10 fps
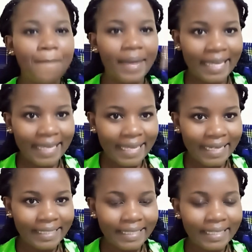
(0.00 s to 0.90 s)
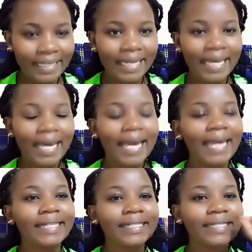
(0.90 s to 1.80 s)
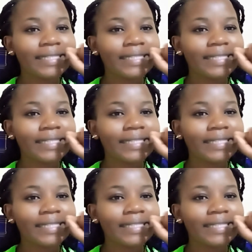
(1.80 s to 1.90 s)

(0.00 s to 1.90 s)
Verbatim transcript: make it and